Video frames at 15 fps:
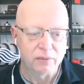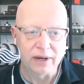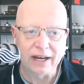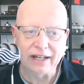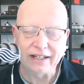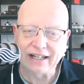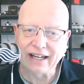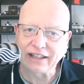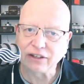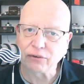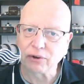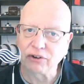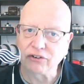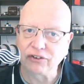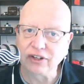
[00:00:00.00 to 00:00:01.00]
We had to get
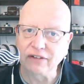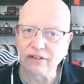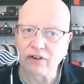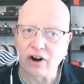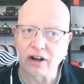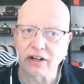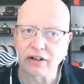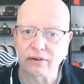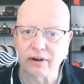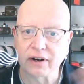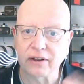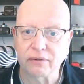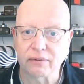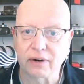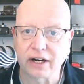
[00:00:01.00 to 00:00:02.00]
the receive audio
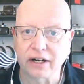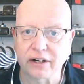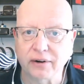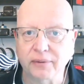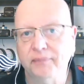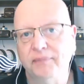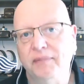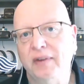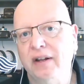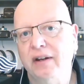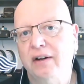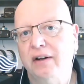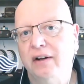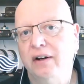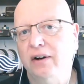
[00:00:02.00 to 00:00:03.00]
out of the radio
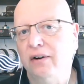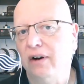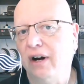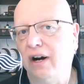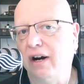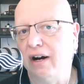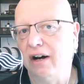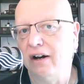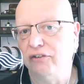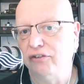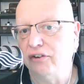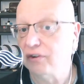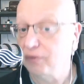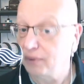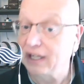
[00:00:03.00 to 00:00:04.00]
uh,
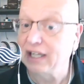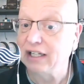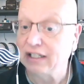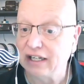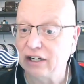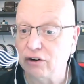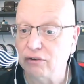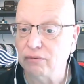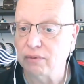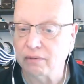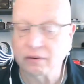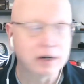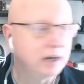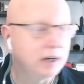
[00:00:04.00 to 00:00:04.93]
so that we could decode what